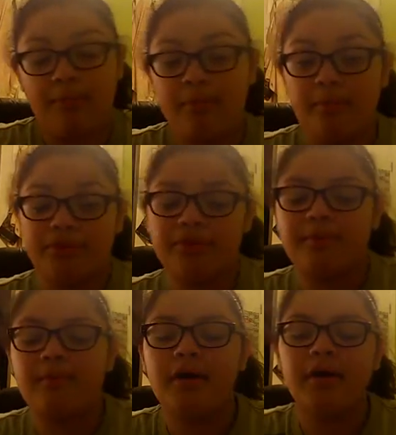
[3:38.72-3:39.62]
put both of
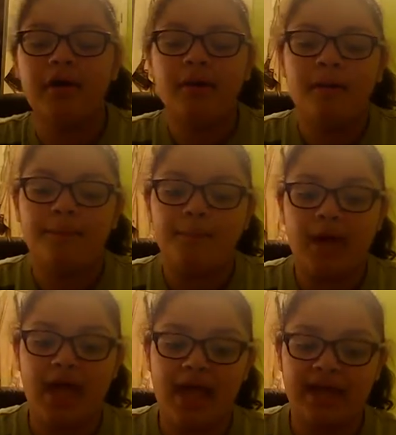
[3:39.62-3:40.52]
them on,
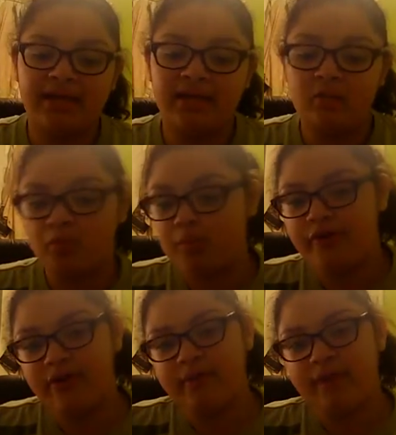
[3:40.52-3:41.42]
and both
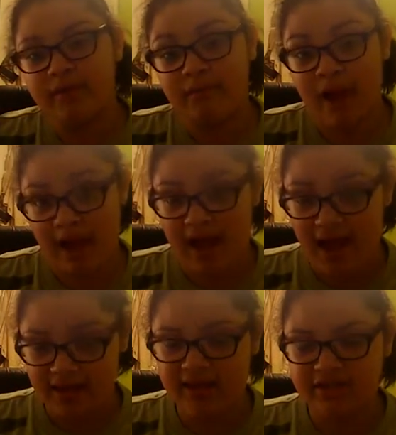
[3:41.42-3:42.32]
of them make my
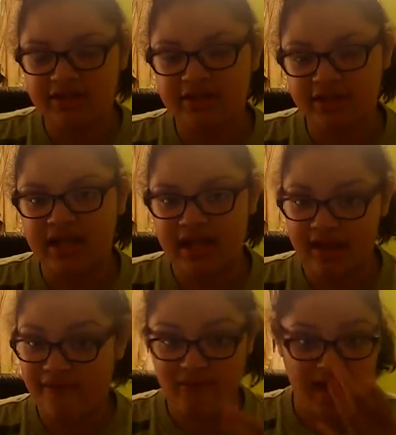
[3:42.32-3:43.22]
eyelashes look like I
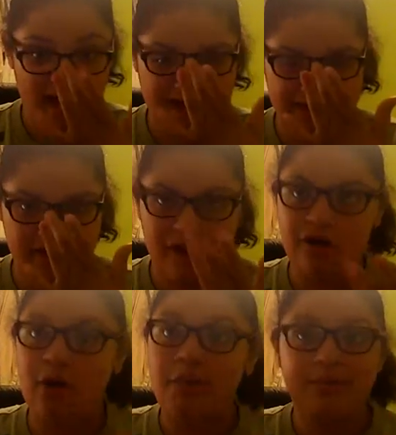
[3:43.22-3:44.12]
have fake eyelashes on,
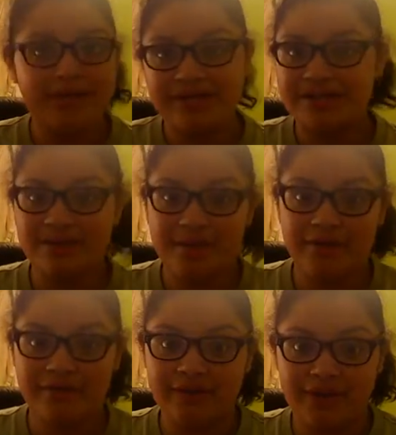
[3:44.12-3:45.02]
which is the
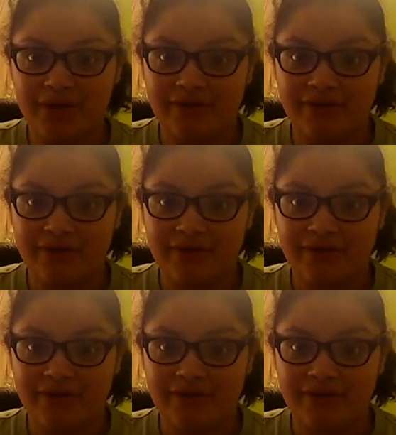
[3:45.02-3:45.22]
perfect look